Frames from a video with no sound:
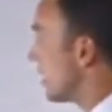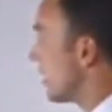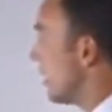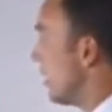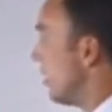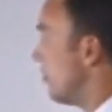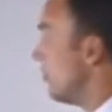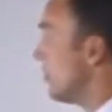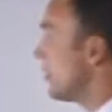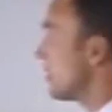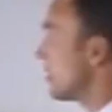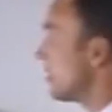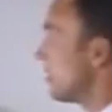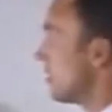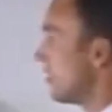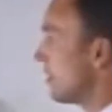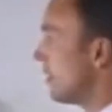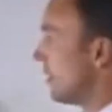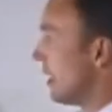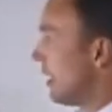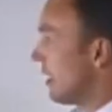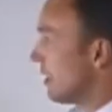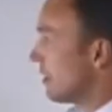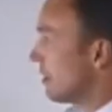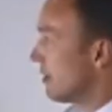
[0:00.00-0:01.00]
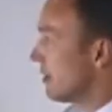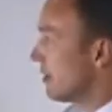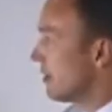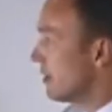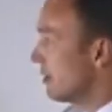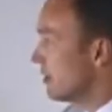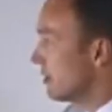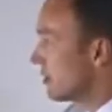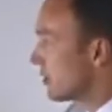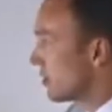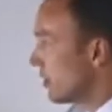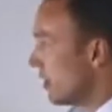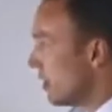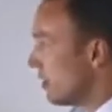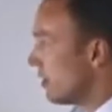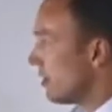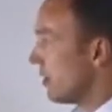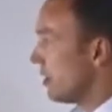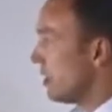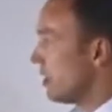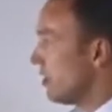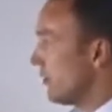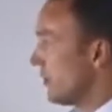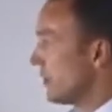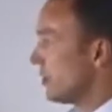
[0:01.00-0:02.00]
it comes that
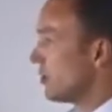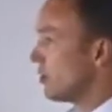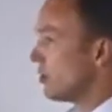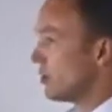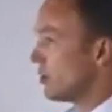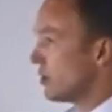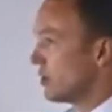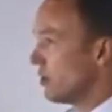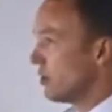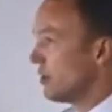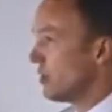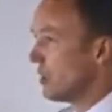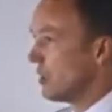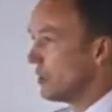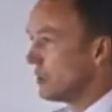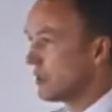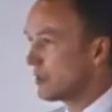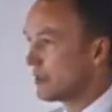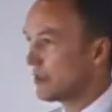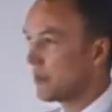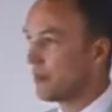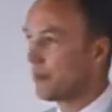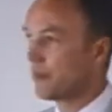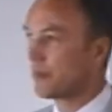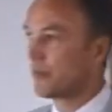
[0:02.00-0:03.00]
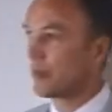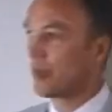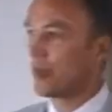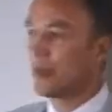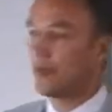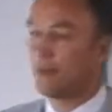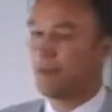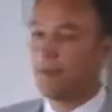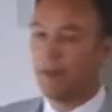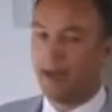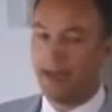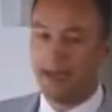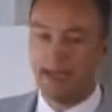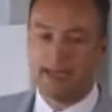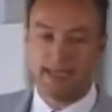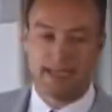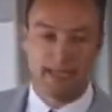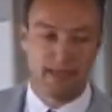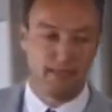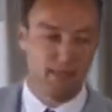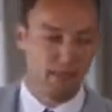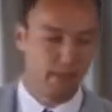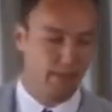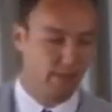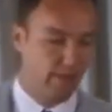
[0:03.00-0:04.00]
certain individual units might
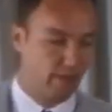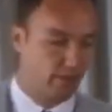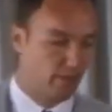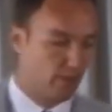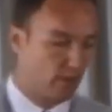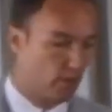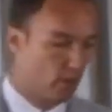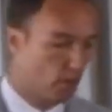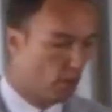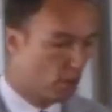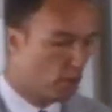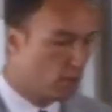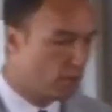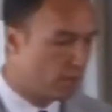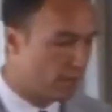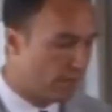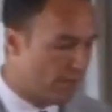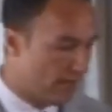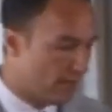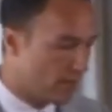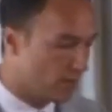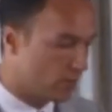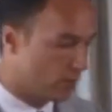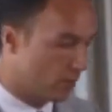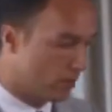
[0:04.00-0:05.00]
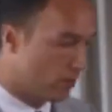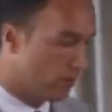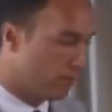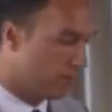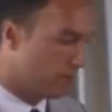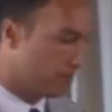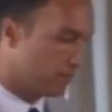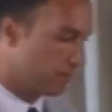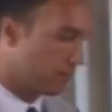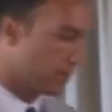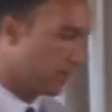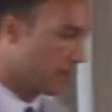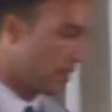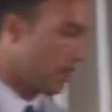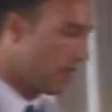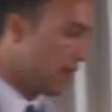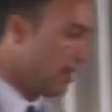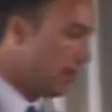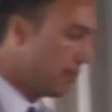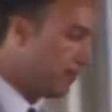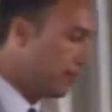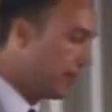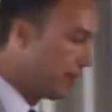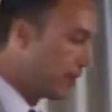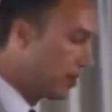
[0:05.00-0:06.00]
have a very low value
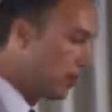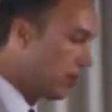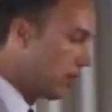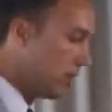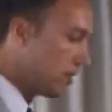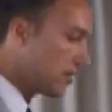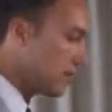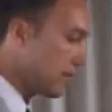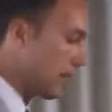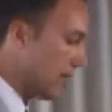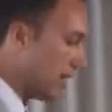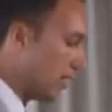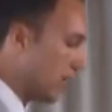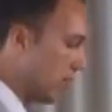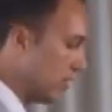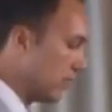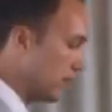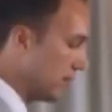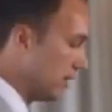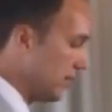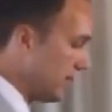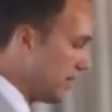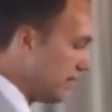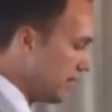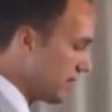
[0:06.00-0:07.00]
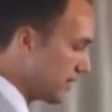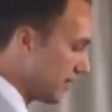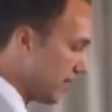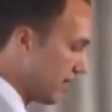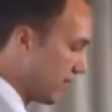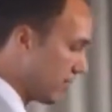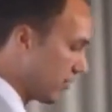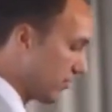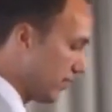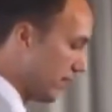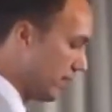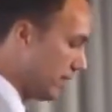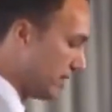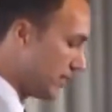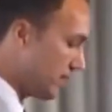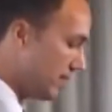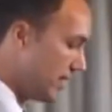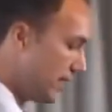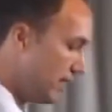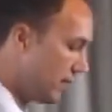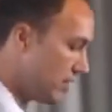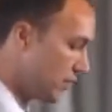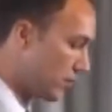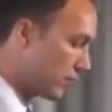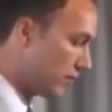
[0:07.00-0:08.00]
because our needs are already
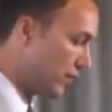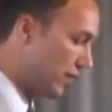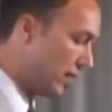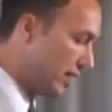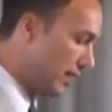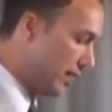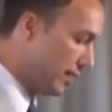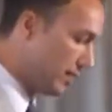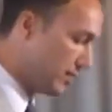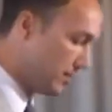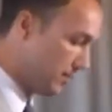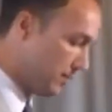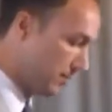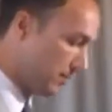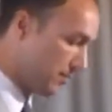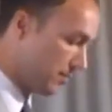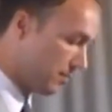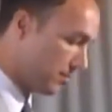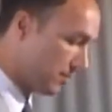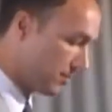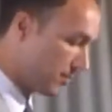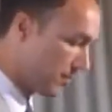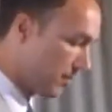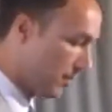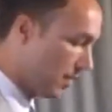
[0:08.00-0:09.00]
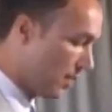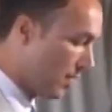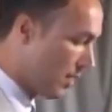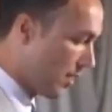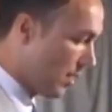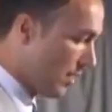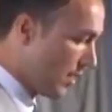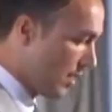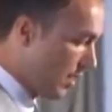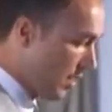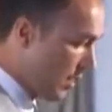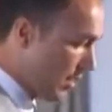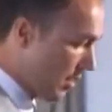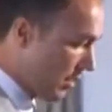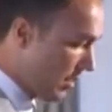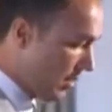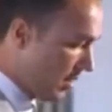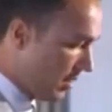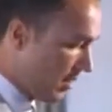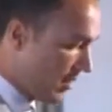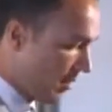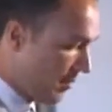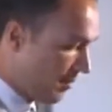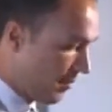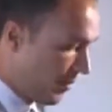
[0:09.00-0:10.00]
satisfied
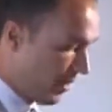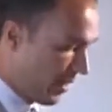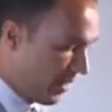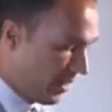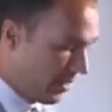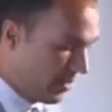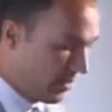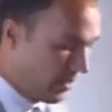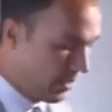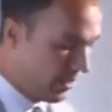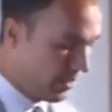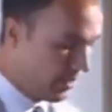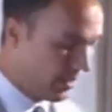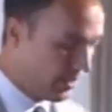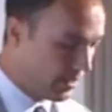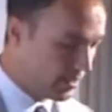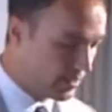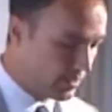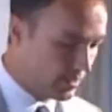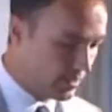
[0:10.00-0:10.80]
by the